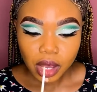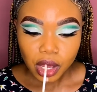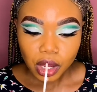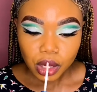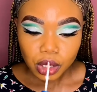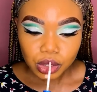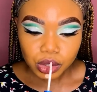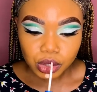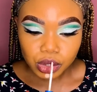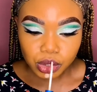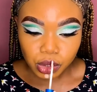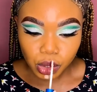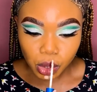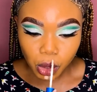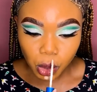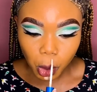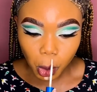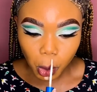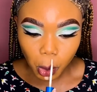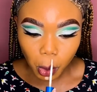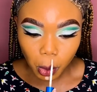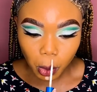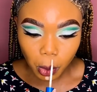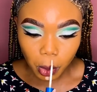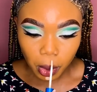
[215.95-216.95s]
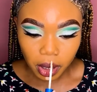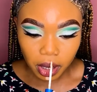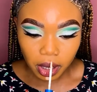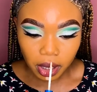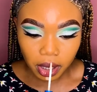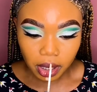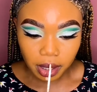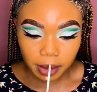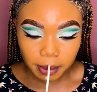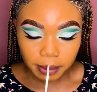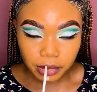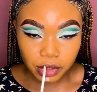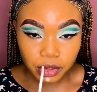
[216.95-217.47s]
So
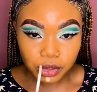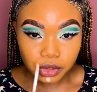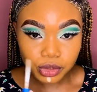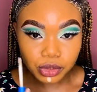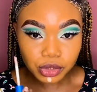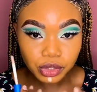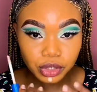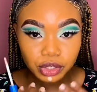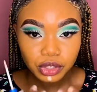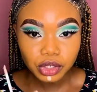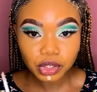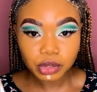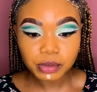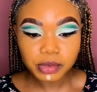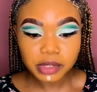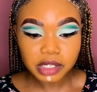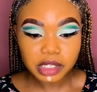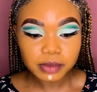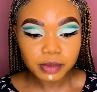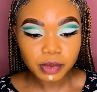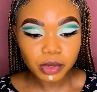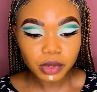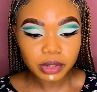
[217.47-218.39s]
you do your Cupid's bow,